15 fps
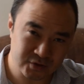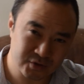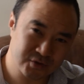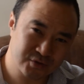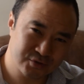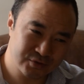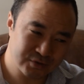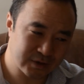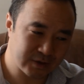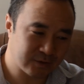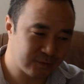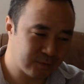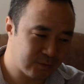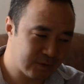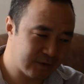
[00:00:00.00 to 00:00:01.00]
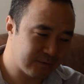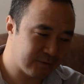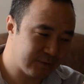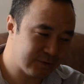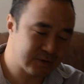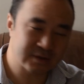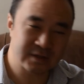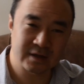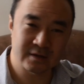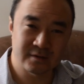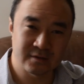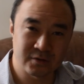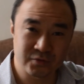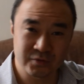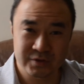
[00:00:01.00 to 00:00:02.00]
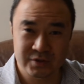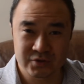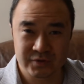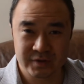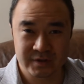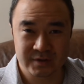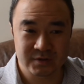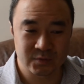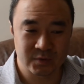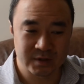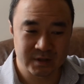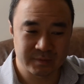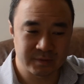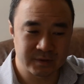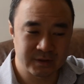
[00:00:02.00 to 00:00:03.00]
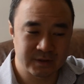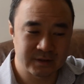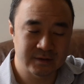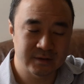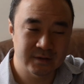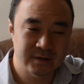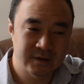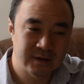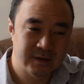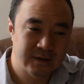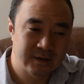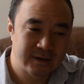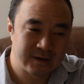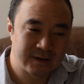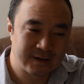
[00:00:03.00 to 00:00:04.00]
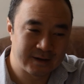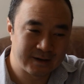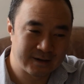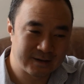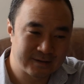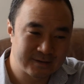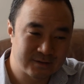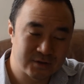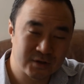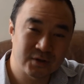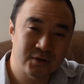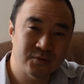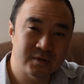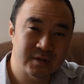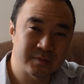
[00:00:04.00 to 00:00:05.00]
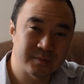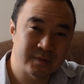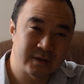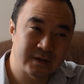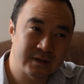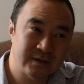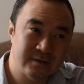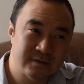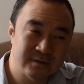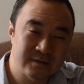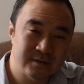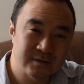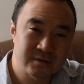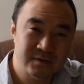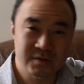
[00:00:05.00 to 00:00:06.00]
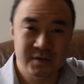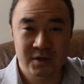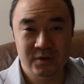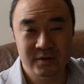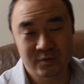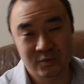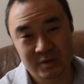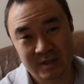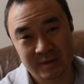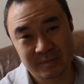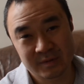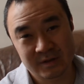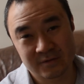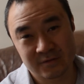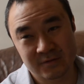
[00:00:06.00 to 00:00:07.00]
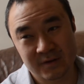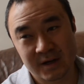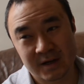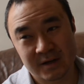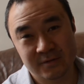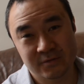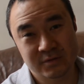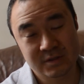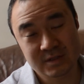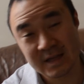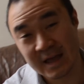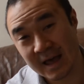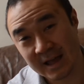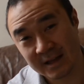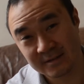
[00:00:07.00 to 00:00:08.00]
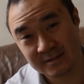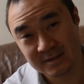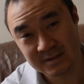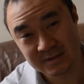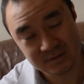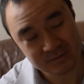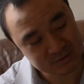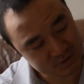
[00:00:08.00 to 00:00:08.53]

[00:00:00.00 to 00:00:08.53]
You know, if we just had three strings, one that played do, one that played so, and one that played fa, if we just had these three